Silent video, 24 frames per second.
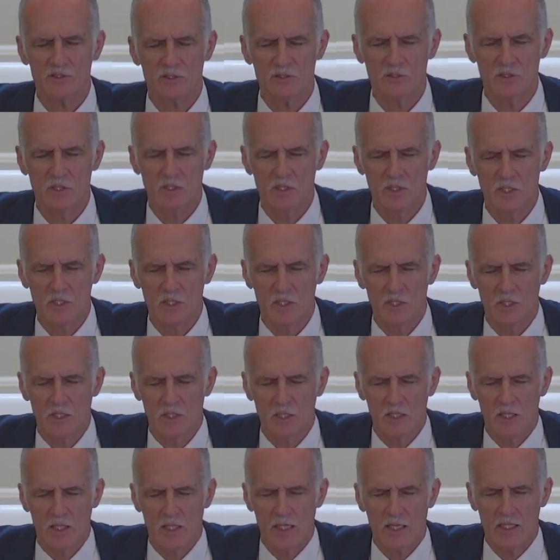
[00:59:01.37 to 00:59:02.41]
us
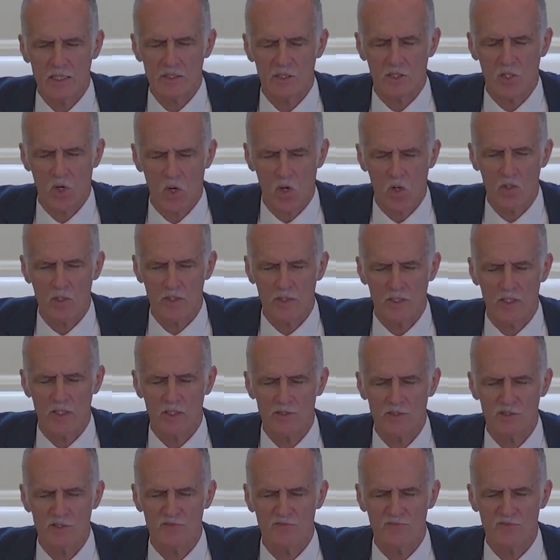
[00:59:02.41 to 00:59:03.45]
and
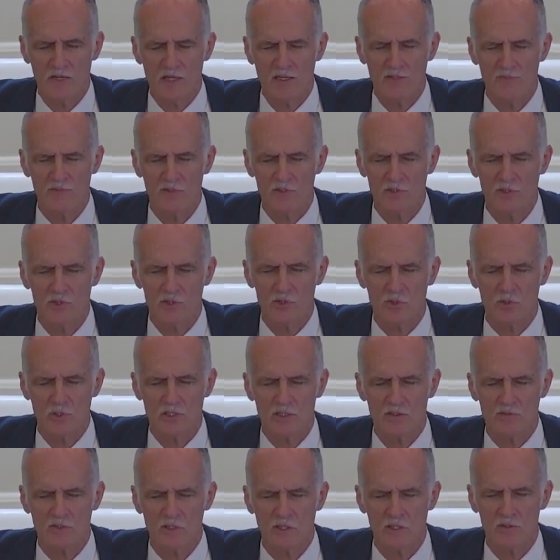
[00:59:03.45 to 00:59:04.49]
calling us to find this
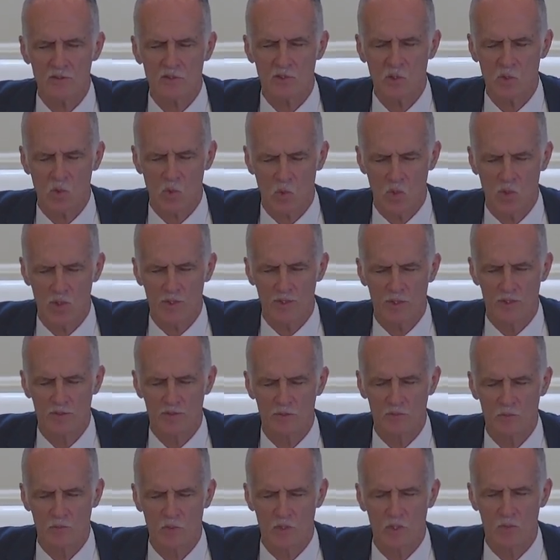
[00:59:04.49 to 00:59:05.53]
strength in the
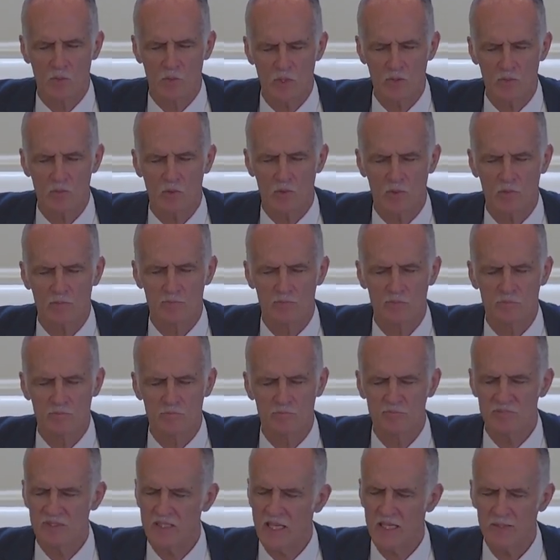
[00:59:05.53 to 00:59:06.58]
Lord where we will
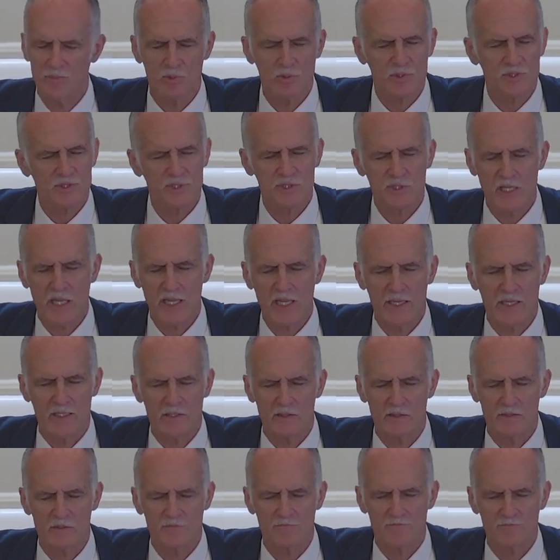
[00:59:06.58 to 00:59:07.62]
be able to
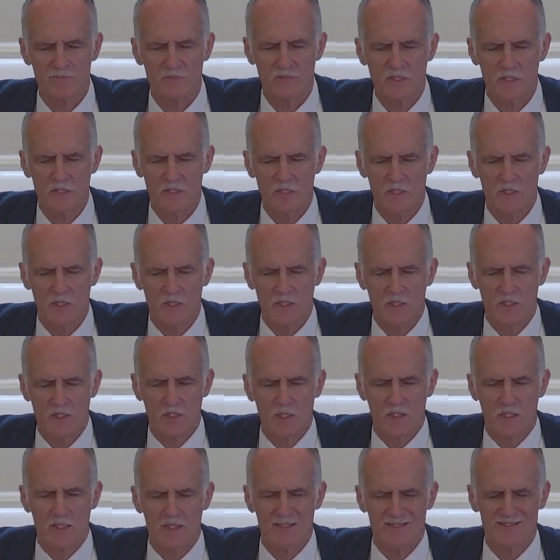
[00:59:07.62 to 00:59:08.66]
stand
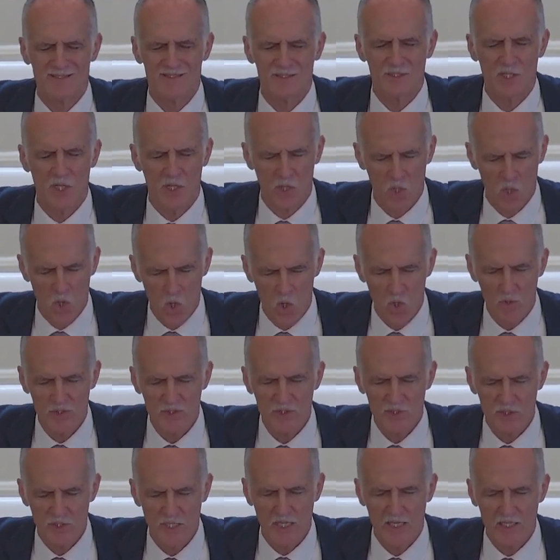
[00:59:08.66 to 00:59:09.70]
and had done
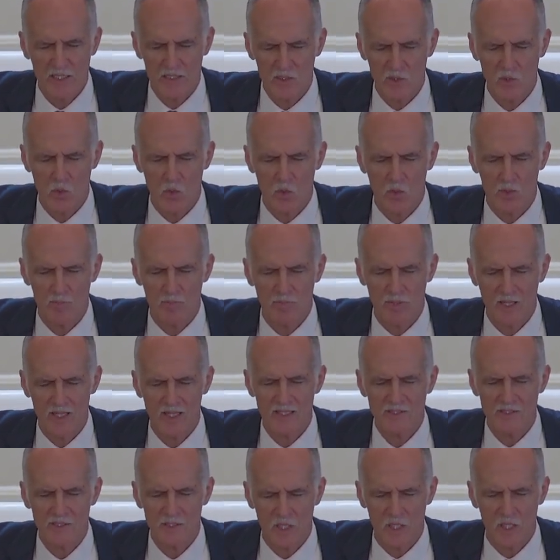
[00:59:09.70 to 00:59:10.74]
all to stand, Lord,
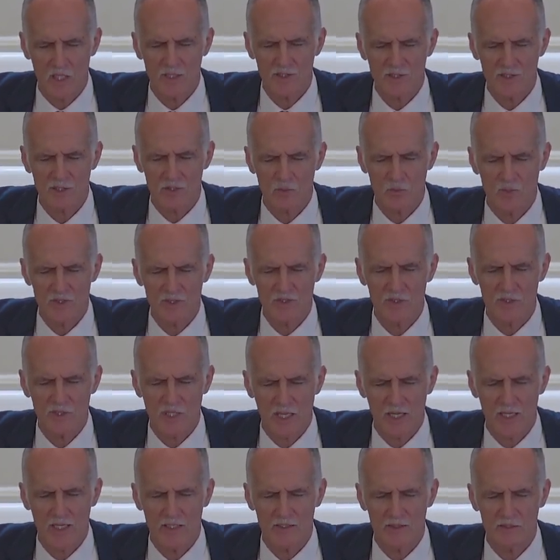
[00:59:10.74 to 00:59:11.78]
bless us that we
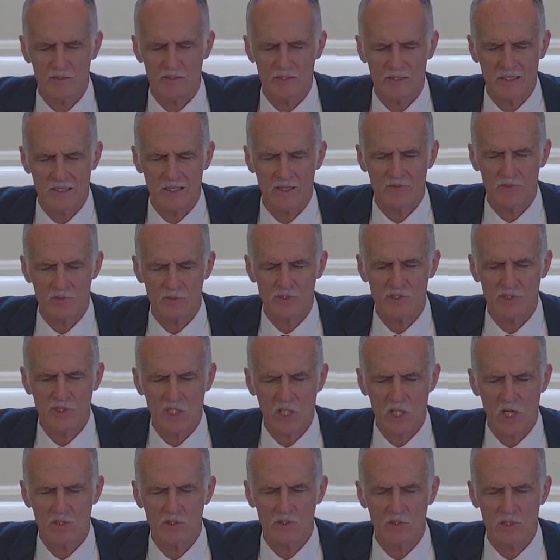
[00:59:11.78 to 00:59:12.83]
stand together
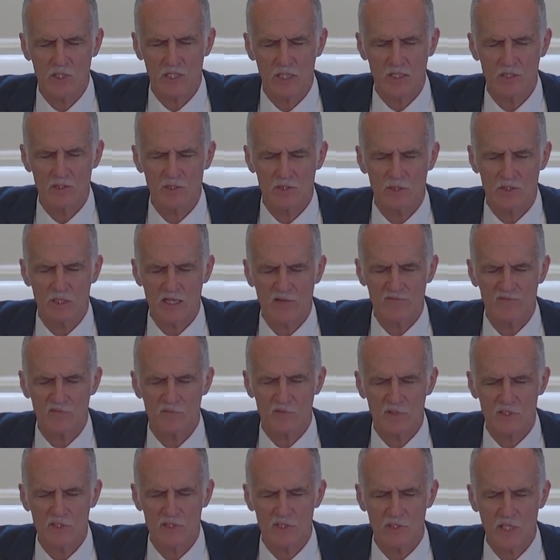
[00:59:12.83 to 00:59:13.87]
as a congregation
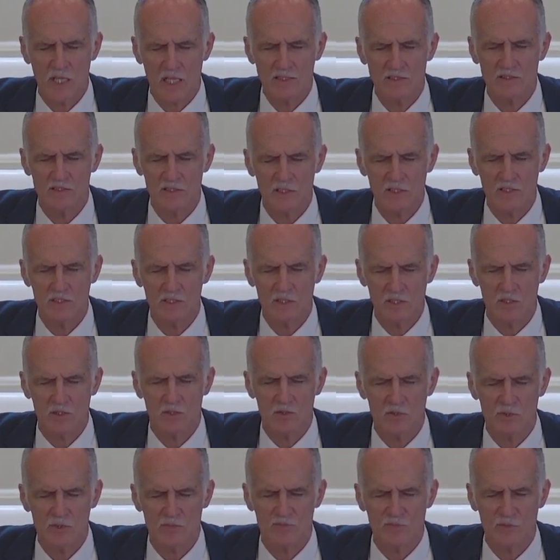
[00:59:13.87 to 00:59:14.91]
after these 19
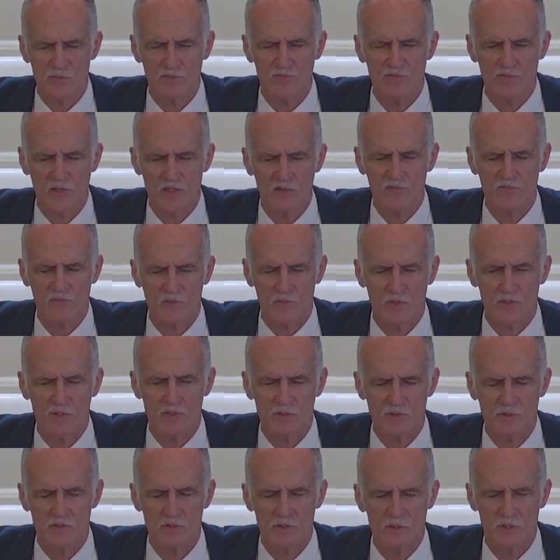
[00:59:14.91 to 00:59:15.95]
years of your
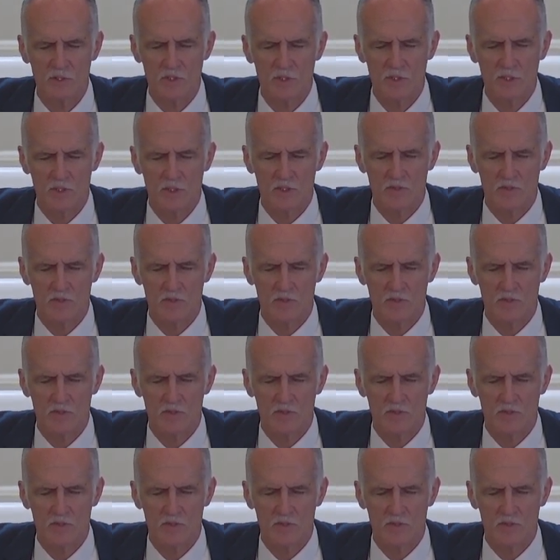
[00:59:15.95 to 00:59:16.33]
faithfulness.